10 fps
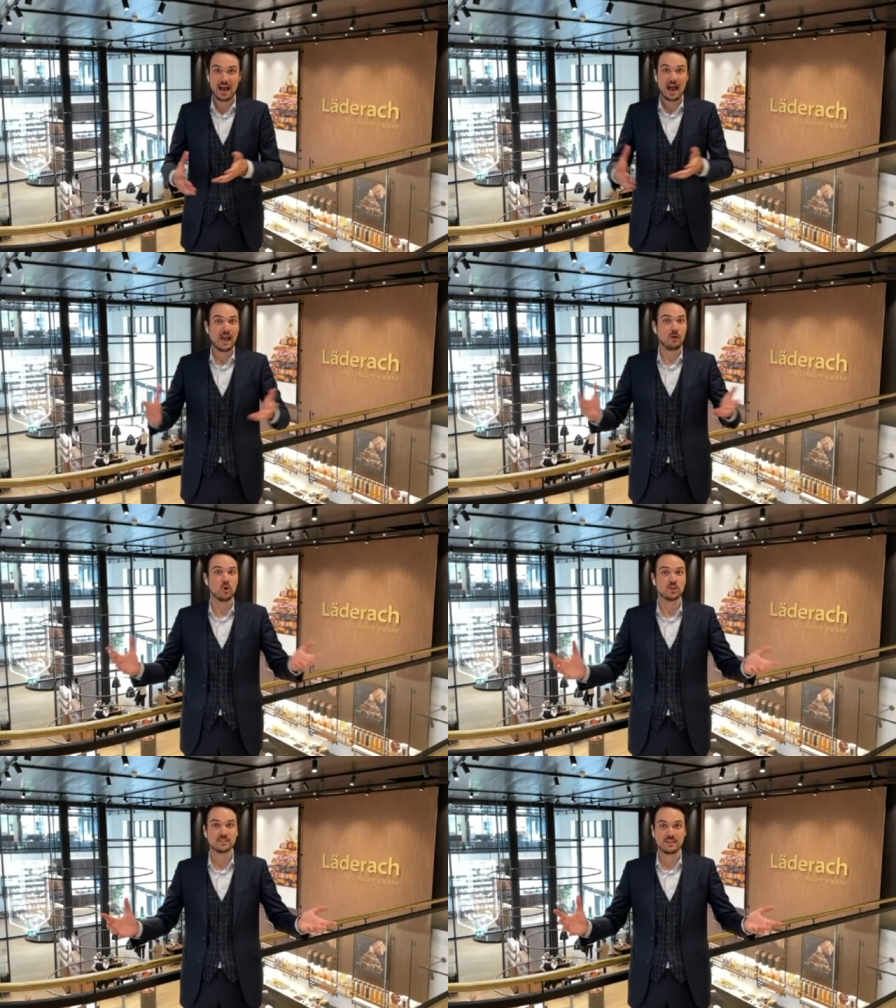I
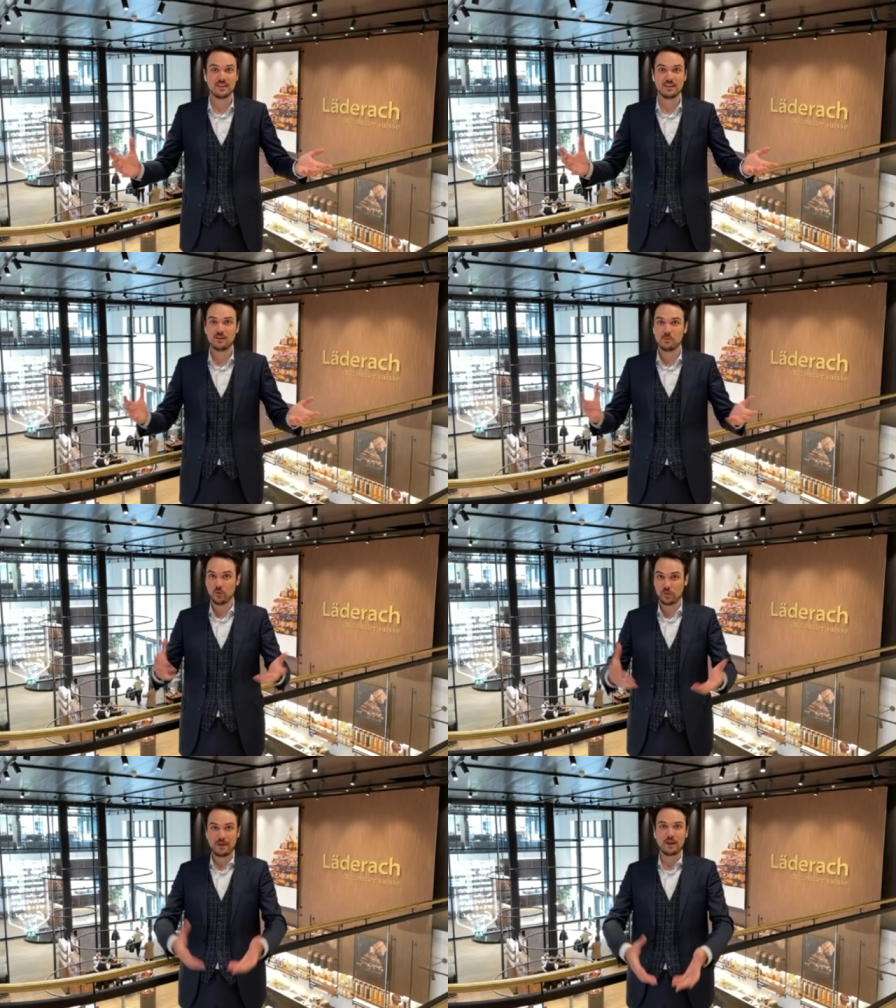was uh,
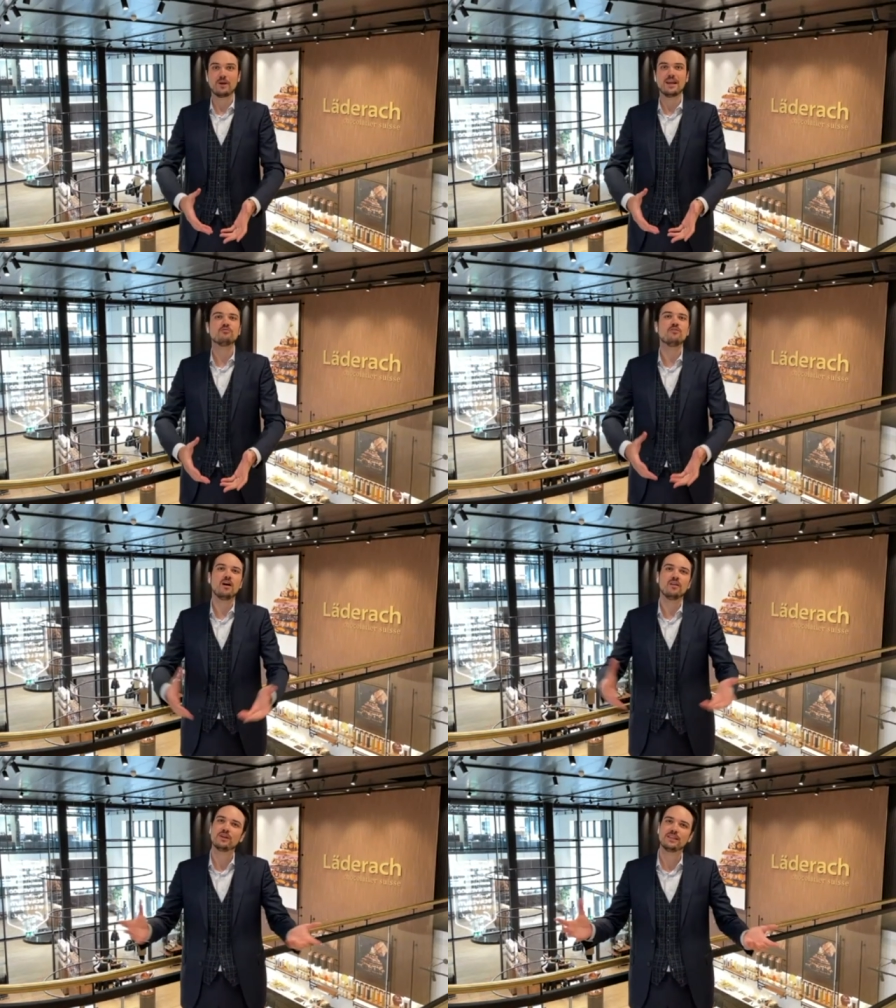with my
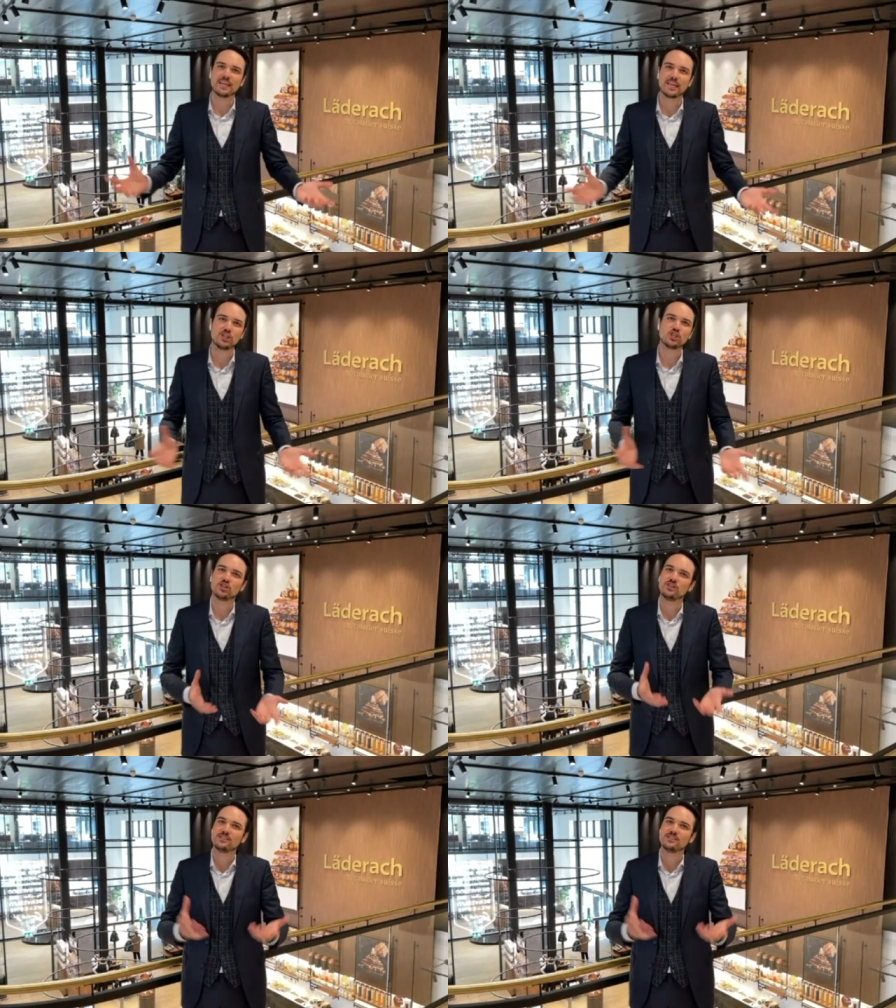grandfather in the
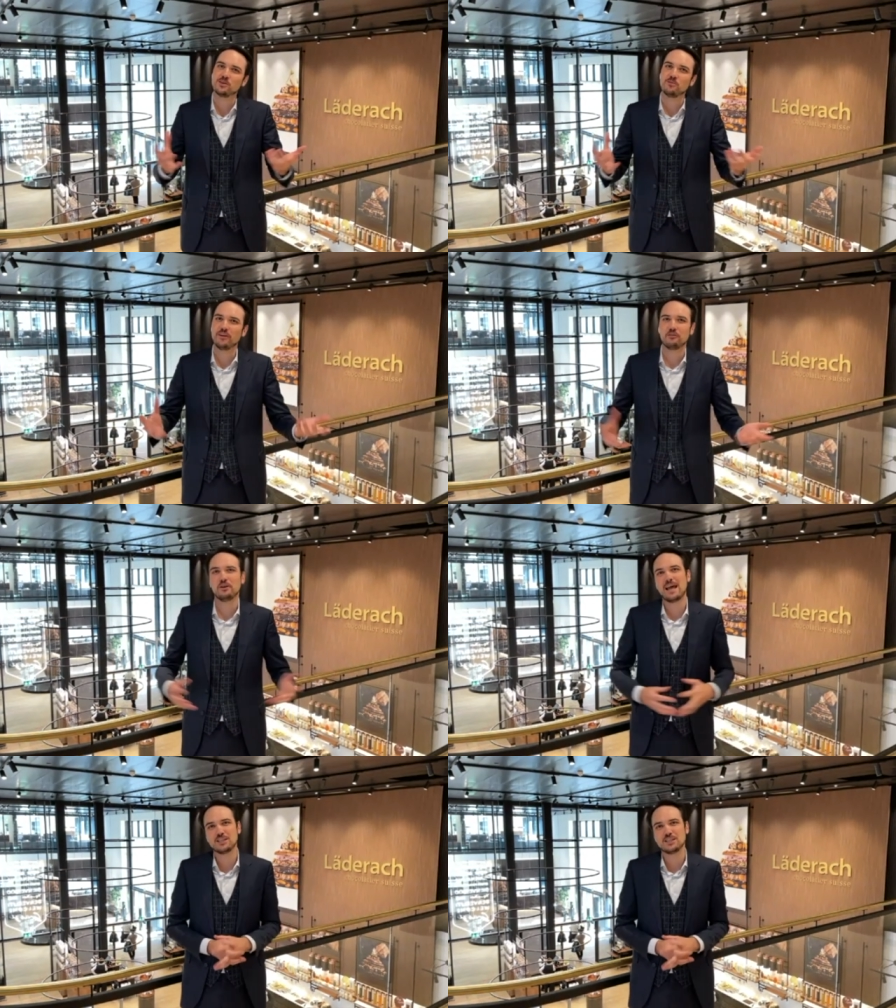kitchen, so very
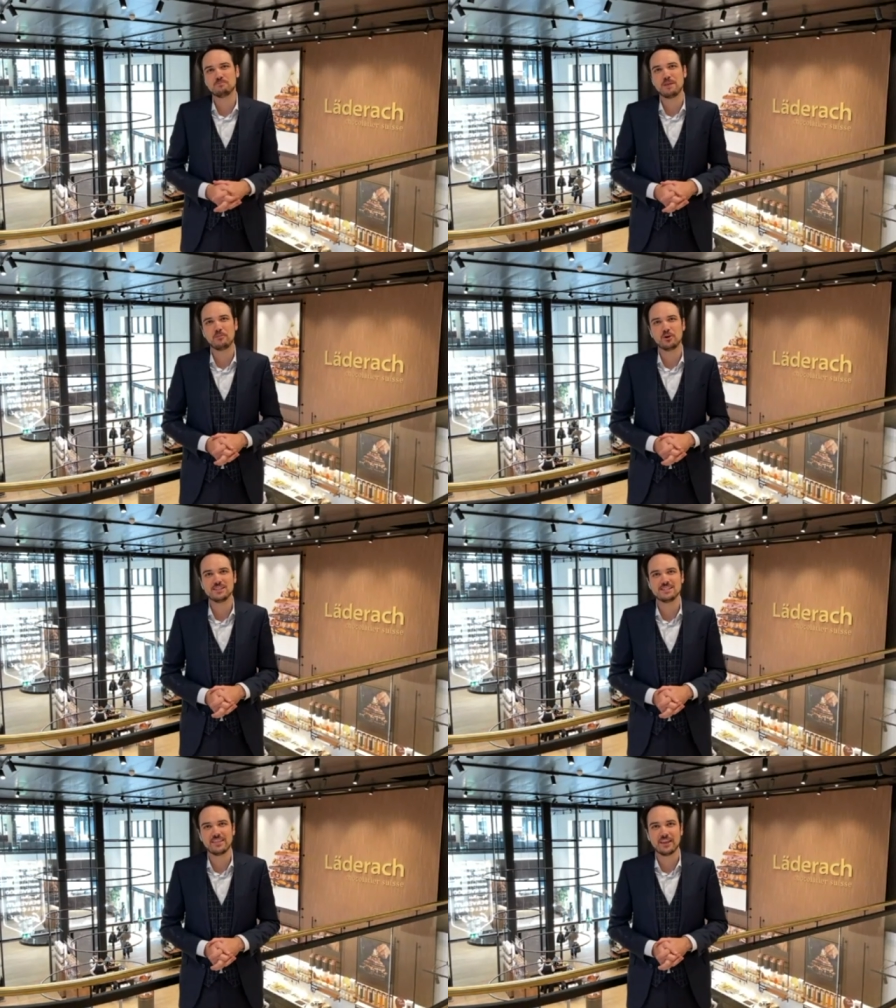nice
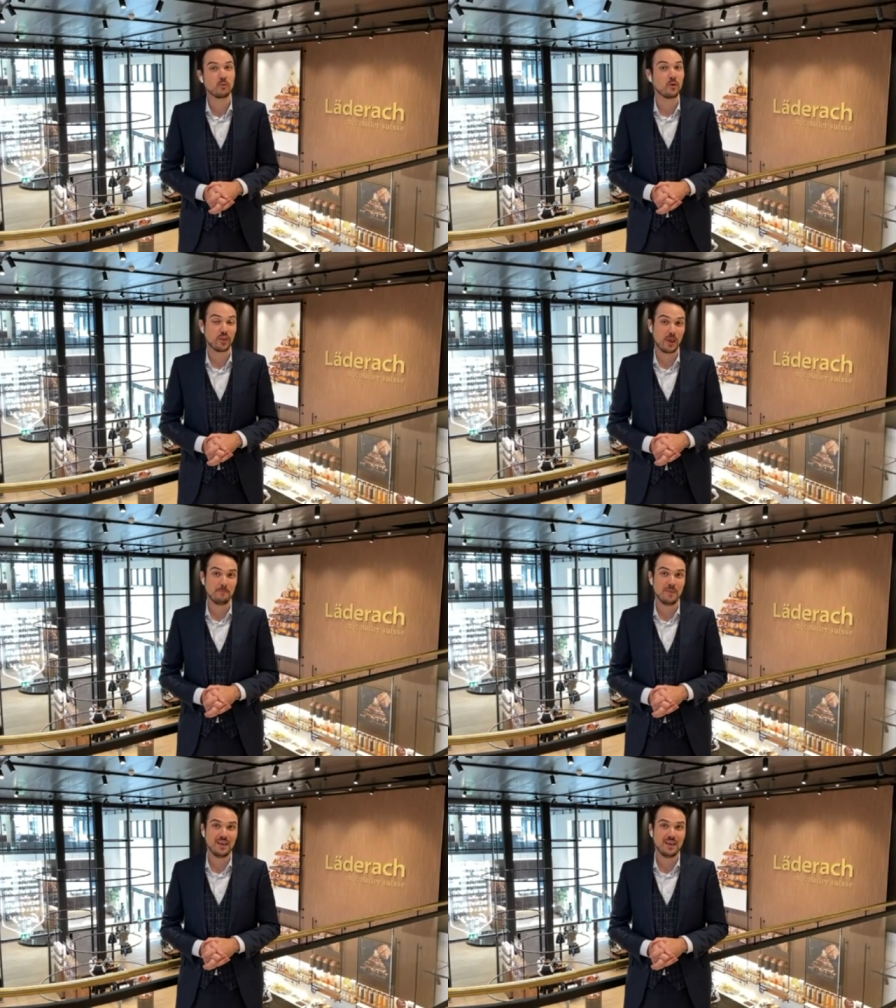memories there with him.